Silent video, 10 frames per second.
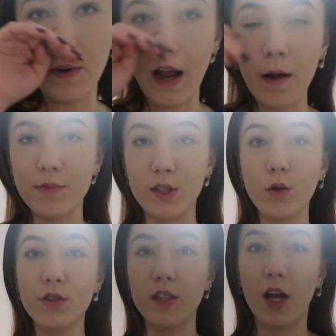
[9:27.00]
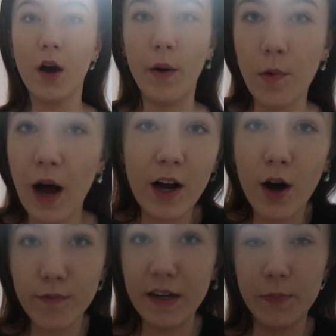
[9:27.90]
But I'm so slow. I
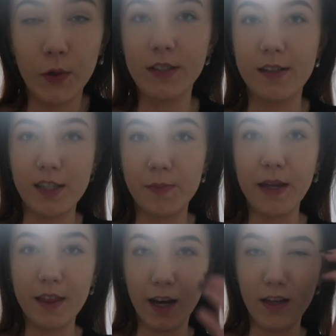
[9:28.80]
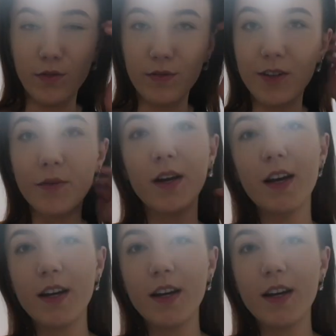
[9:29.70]
can't read books at the speed that I used to.